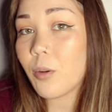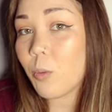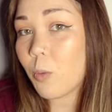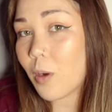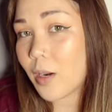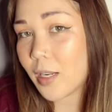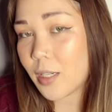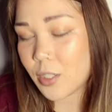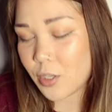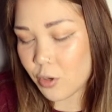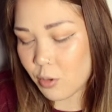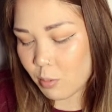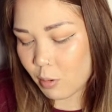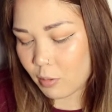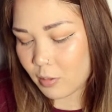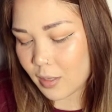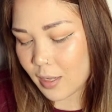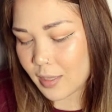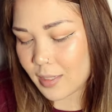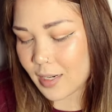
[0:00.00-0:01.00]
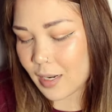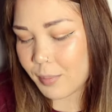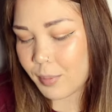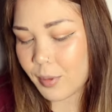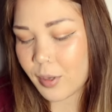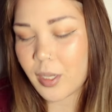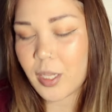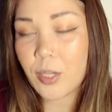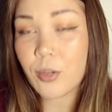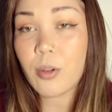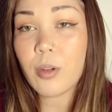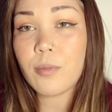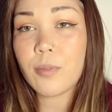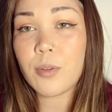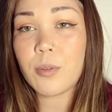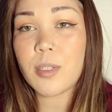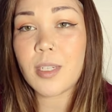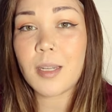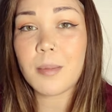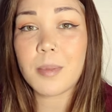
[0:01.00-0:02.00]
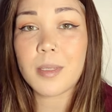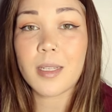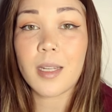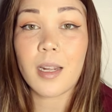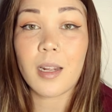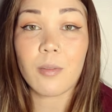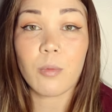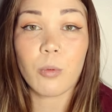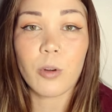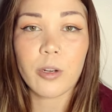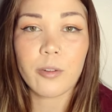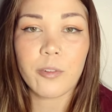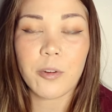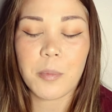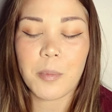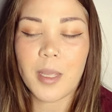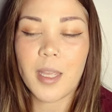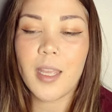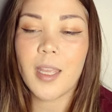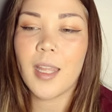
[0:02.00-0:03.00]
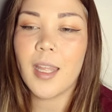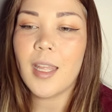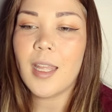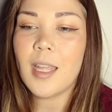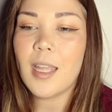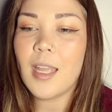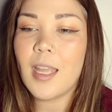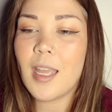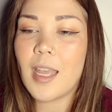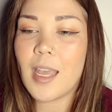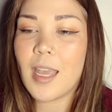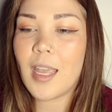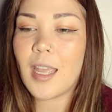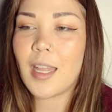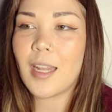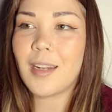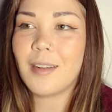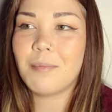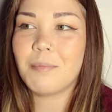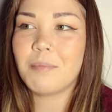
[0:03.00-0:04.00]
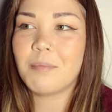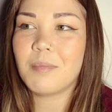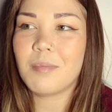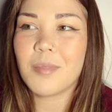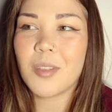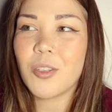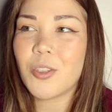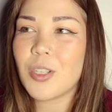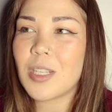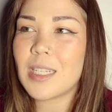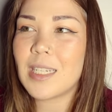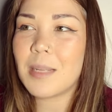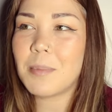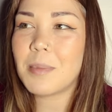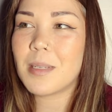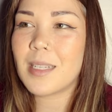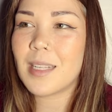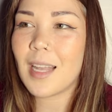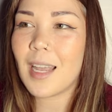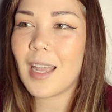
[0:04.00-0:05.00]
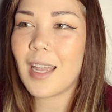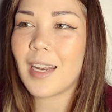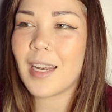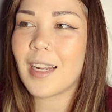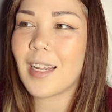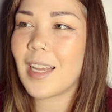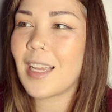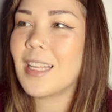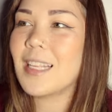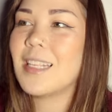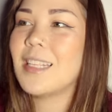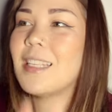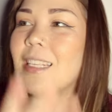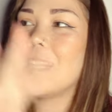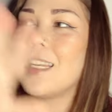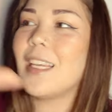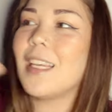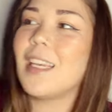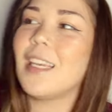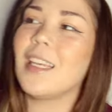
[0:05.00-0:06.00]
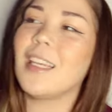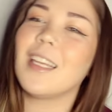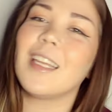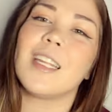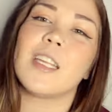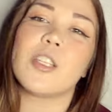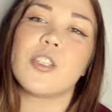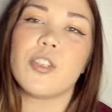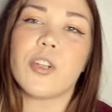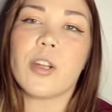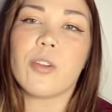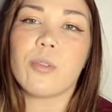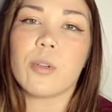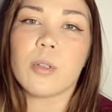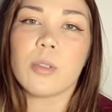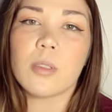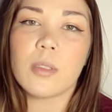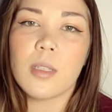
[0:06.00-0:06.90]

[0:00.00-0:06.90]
you're wanting to newborn cloth diaper, here are a few tips that have worked for me, and they're just tips that I see in general.